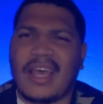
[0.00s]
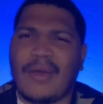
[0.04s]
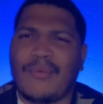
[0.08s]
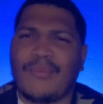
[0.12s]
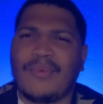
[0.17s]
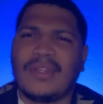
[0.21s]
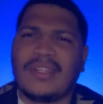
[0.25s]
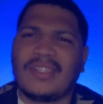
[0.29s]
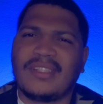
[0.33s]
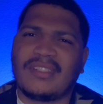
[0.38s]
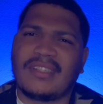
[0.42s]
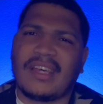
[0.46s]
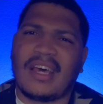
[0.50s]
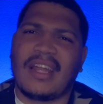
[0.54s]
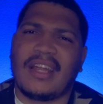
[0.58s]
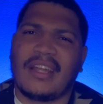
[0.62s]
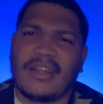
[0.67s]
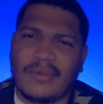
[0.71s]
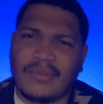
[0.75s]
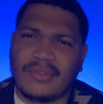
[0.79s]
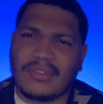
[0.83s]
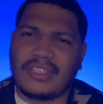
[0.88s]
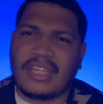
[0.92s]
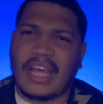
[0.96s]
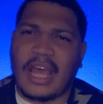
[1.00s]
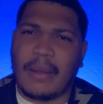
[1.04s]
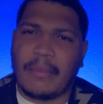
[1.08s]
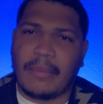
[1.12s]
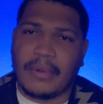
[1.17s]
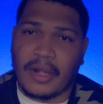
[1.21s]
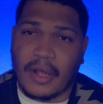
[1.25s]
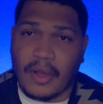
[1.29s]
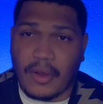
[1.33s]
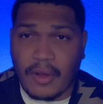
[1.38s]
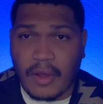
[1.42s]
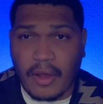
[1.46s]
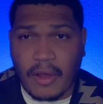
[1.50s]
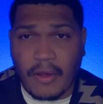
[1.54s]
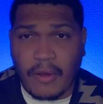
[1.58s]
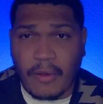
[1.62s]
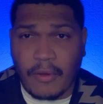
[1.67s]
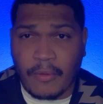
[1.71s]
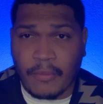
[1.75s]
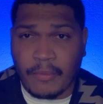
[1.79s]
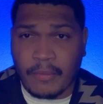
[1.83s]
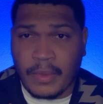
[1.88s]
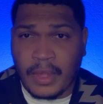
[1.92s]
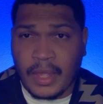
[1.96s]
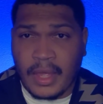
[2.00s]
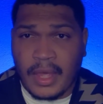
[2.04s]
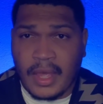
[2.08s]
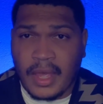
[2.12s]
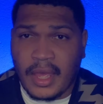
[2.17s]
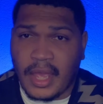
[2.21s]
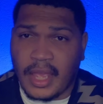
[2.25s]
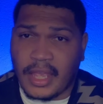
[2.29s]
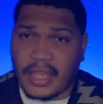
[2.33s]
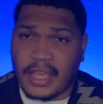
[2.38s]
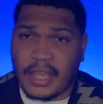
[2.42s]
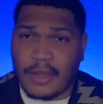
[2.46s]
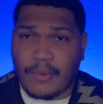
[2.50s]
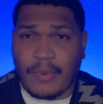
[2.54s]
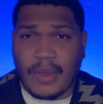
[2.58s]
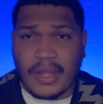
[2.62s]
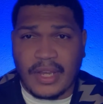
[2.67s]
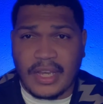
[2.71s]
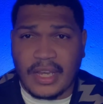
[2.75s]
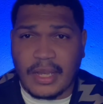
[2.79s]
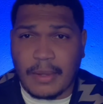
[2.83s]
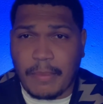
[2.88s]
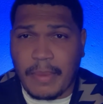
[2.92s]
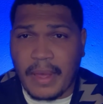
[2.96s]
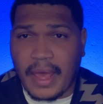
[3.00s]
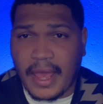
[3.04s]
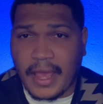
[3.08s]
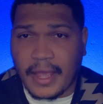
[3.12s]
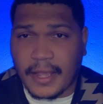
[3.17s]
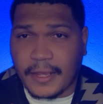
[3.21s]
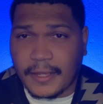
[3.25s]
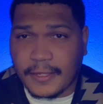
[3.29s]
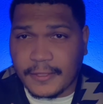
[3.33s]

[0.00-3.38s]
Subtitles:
we decided it was time to go home and get ready to pack.